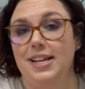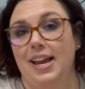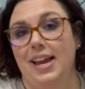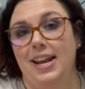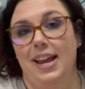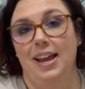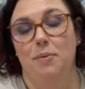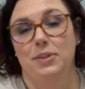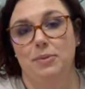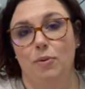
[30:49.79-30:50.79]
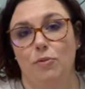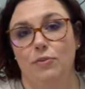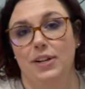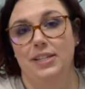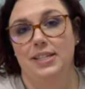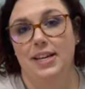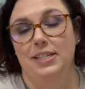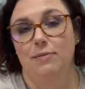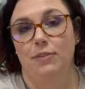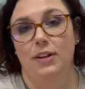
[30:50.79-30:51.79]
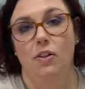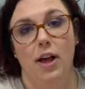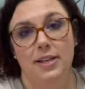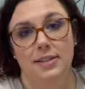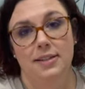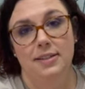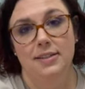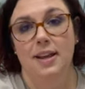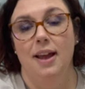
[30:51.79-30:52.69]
and hang out with some old friends, take some fun classes,